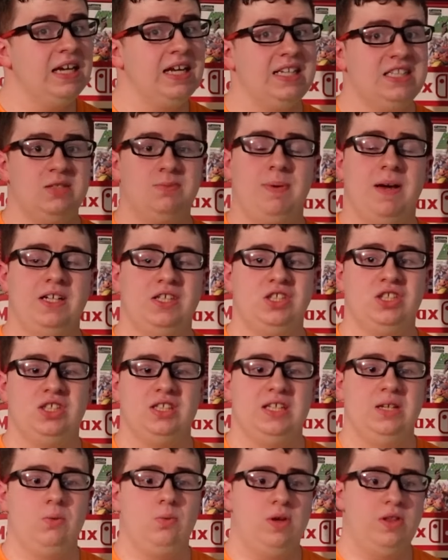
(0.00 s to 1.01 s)

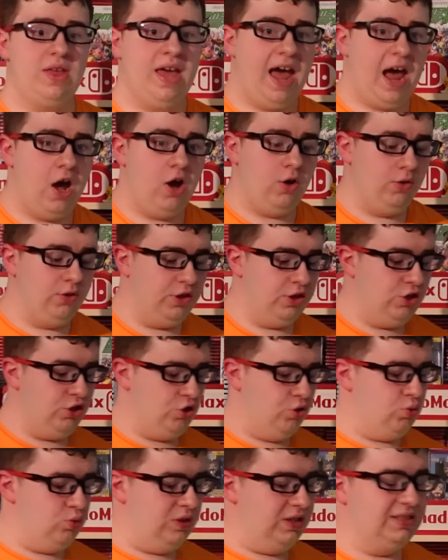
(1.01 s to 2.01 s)
especially with how the new